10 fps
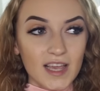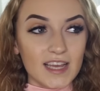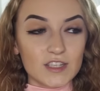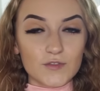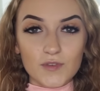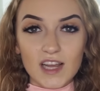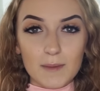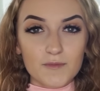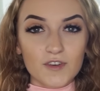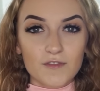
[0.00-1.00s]
It is free
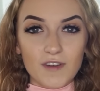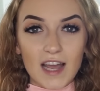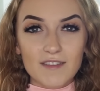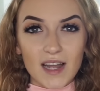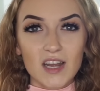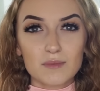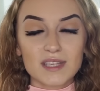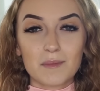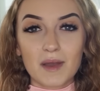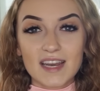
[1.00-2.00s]
up for 5 items.
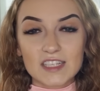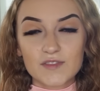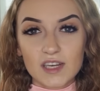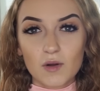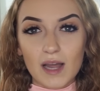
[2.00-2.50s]
In my next video,